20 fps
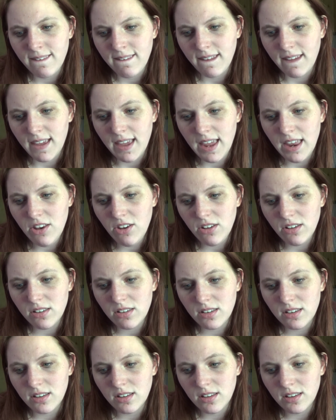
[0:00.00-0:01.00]
he
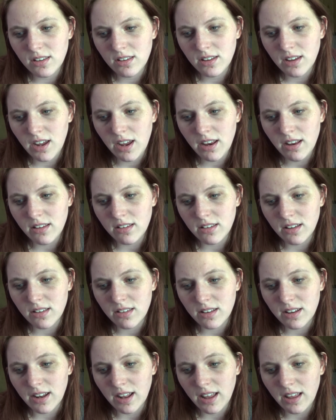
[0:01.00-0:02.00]
just
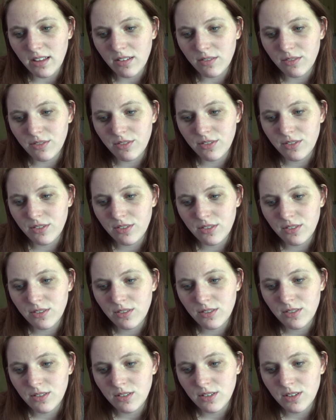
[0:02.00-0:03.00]
doesn't have,
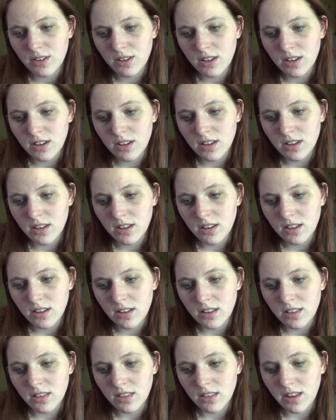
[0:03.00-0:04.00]

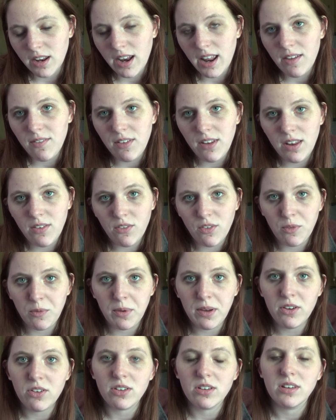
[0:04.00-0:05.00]
they didn't have any
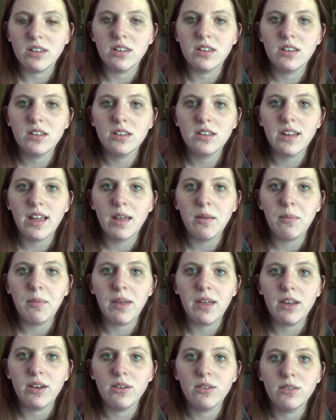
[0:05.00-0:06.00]
information at
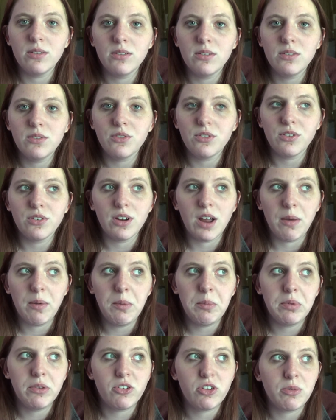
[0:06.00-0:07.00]
Mayo for
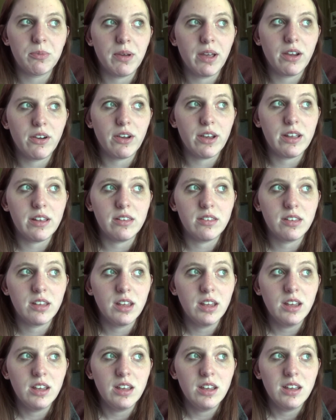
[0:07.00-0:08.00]
hemiplegic migraines,
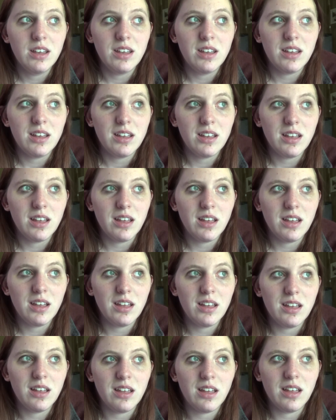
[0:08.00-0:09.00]

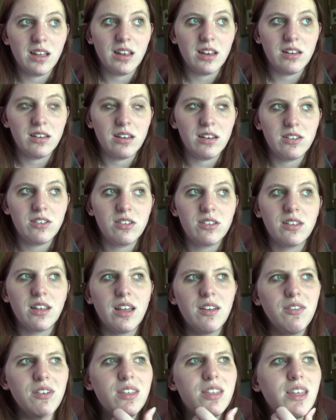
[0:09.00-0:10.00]
and it's
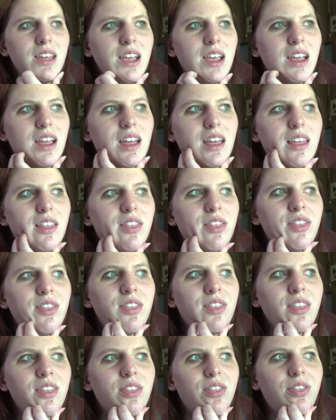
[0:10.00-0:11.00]
everything
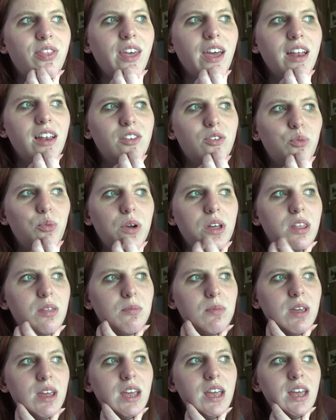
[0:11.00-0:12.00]
that is with
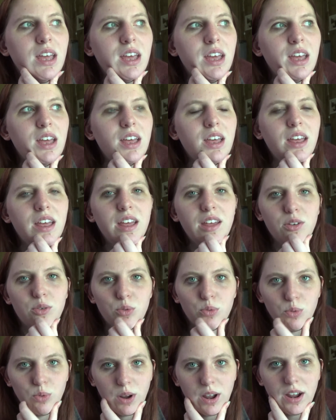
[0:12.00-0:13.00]
me is
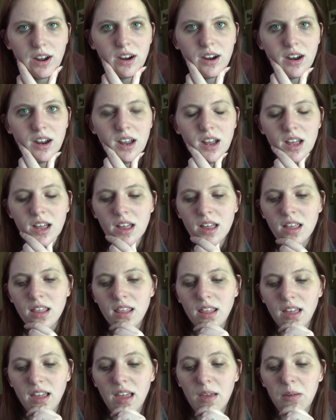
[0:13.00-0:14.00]
rare. Like